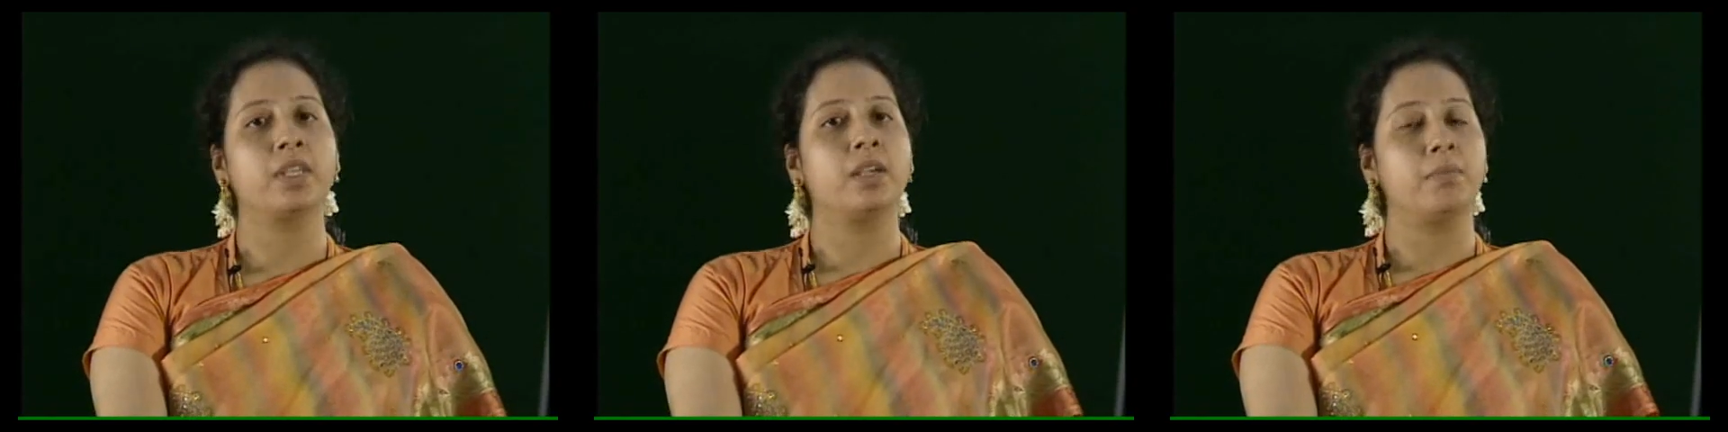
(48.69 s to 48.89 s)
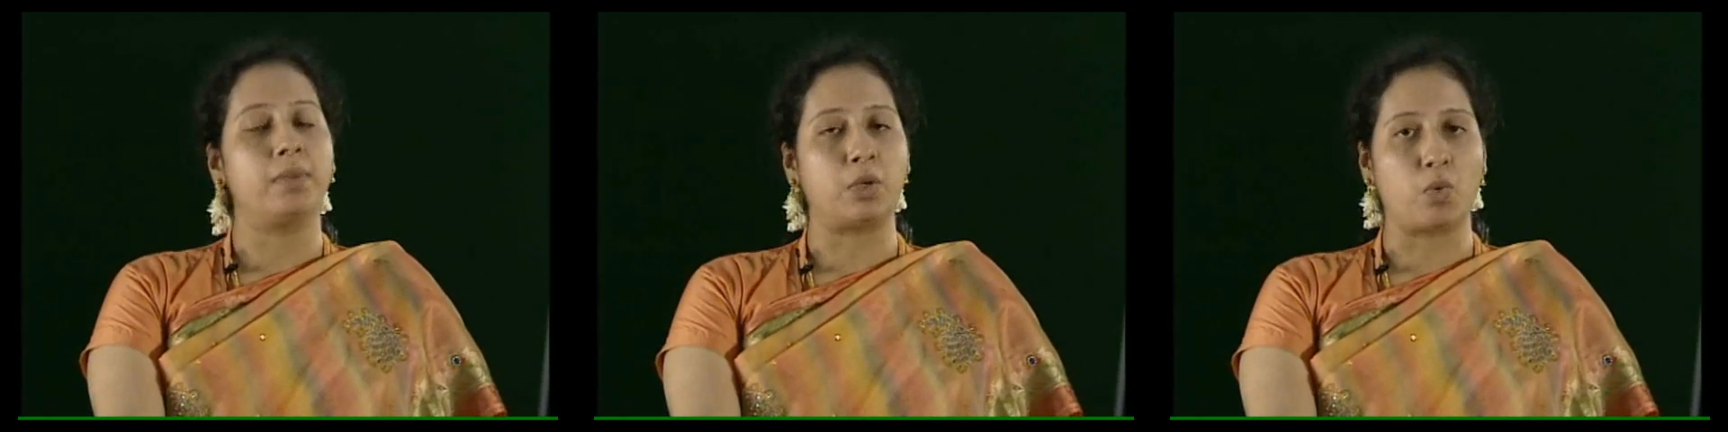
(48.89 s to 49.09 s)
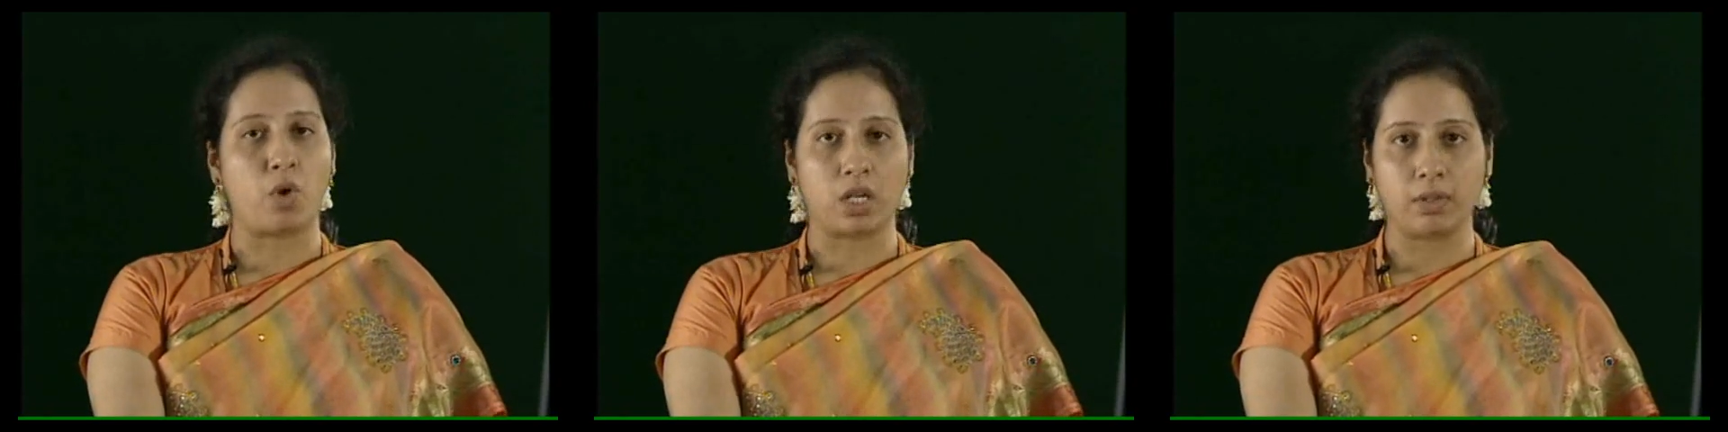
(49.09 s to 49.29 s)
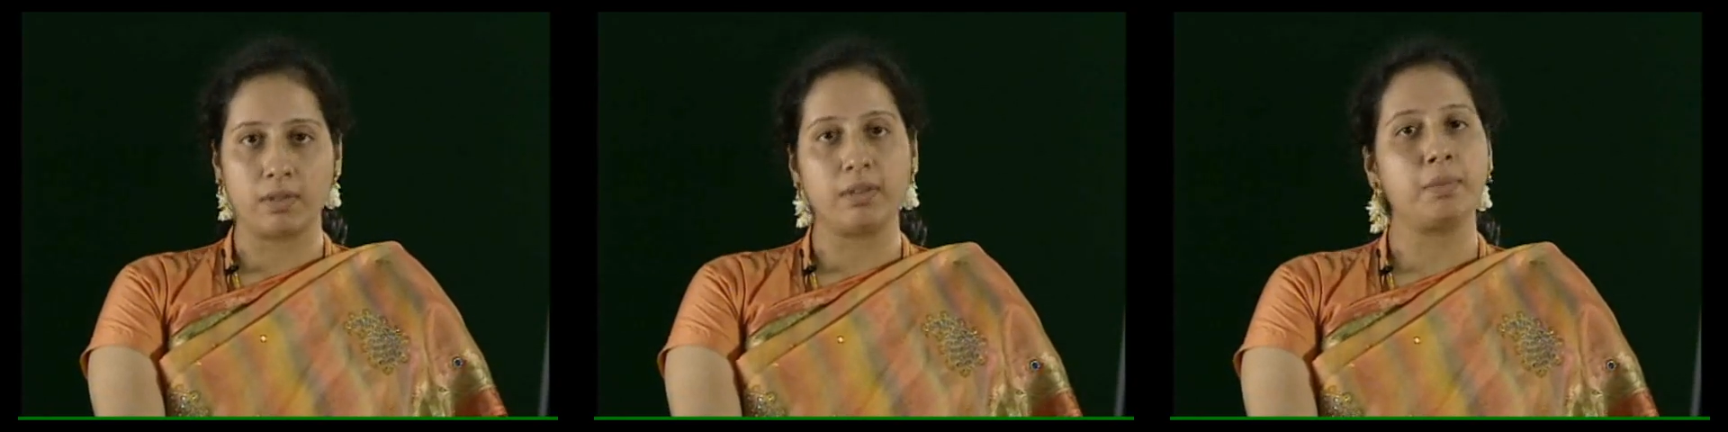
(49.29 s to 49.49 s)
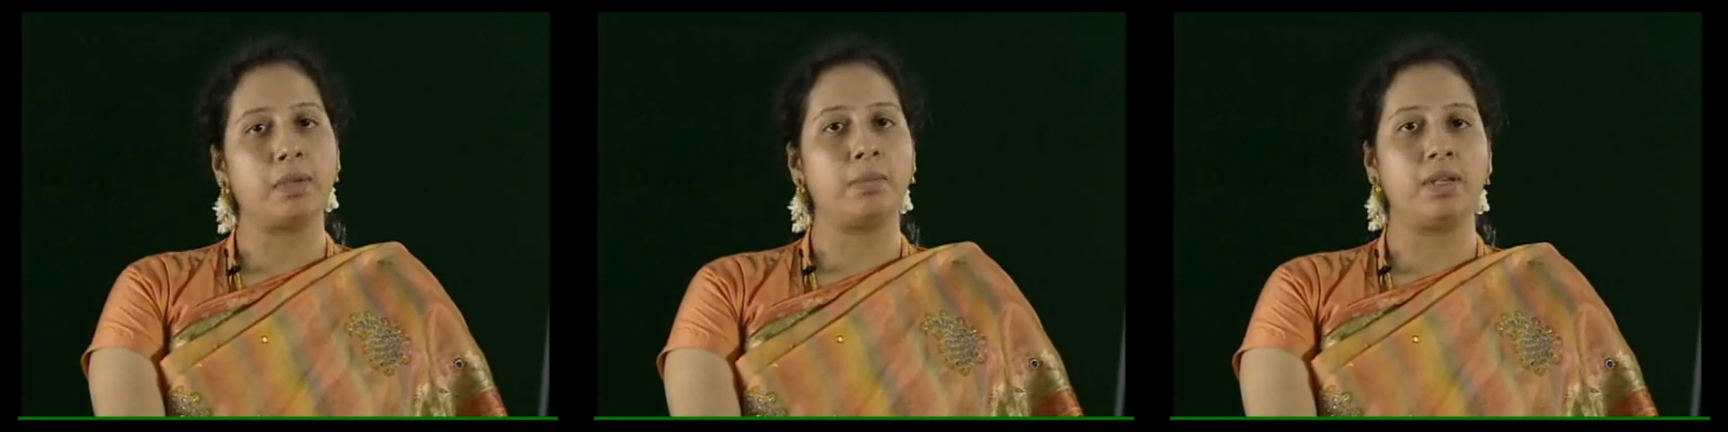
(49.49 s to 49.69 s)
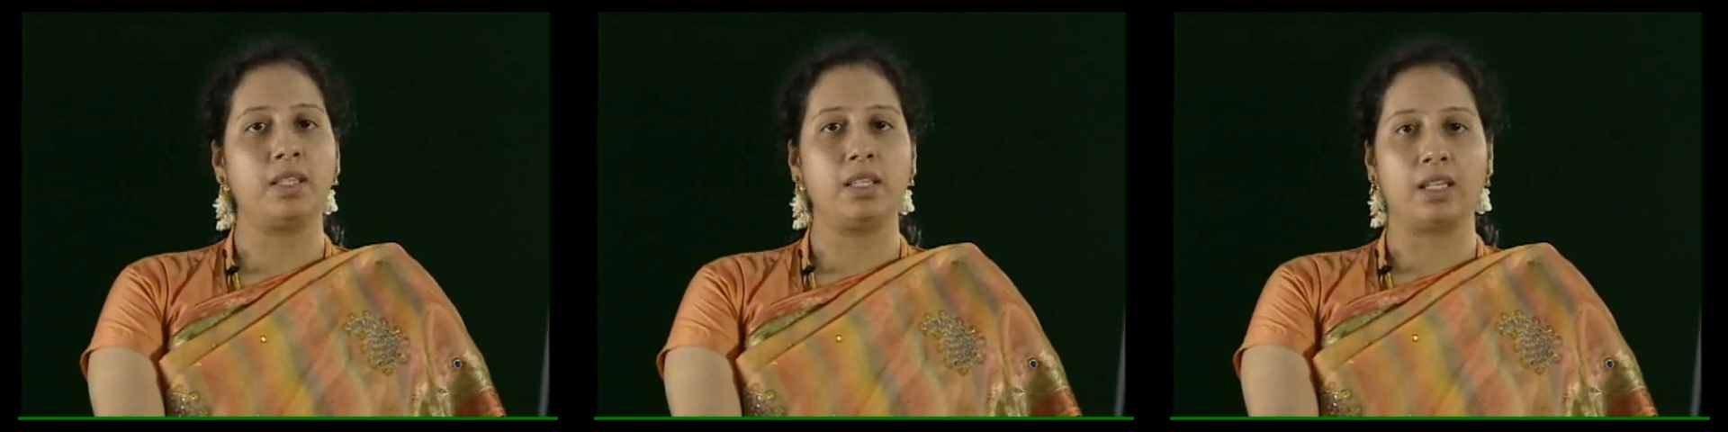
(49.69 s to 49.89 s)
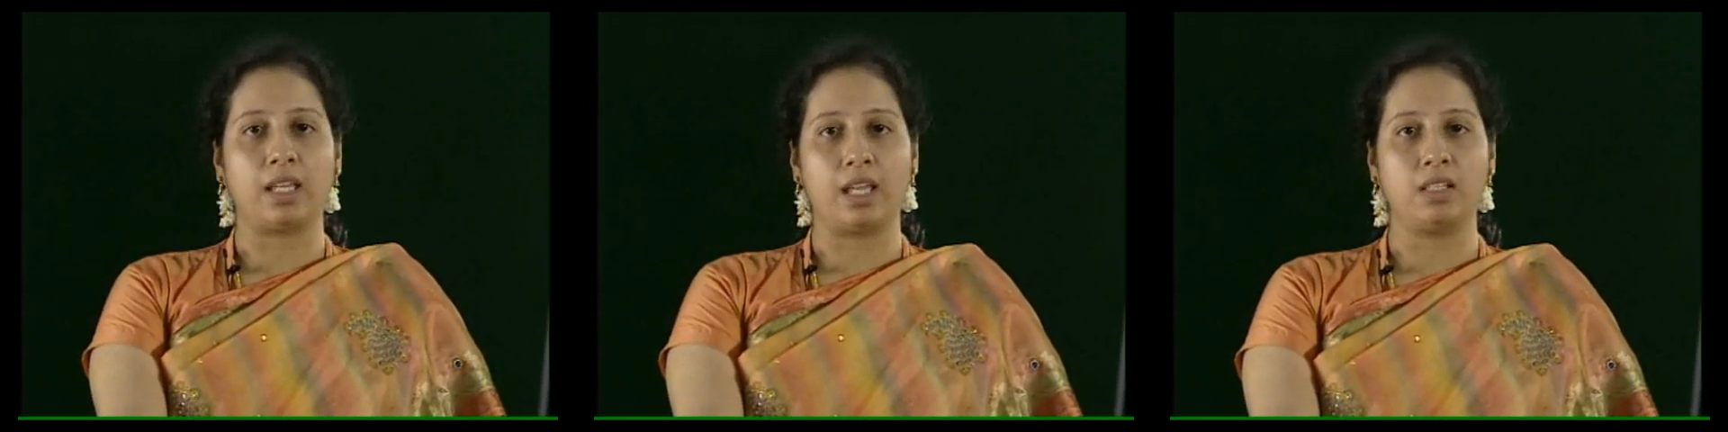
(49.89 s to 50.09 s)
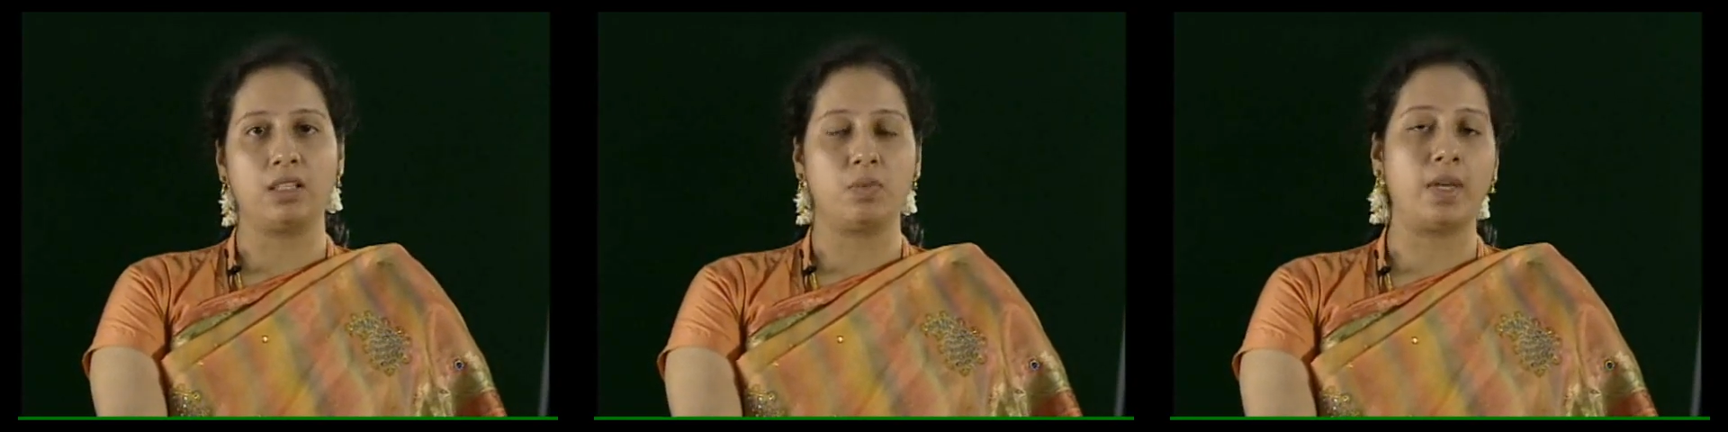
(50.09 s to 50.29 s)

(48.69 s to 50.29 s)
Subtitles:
But whatever may be the case,